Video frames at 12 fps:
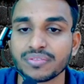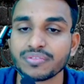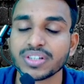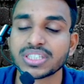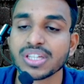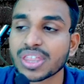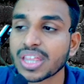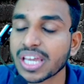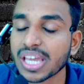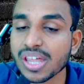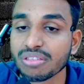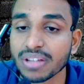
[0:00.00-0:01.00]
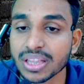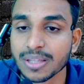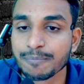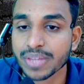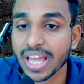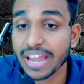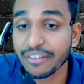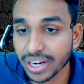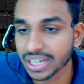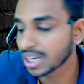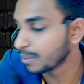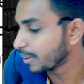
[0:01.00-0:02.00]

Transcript: which is the case with a Federal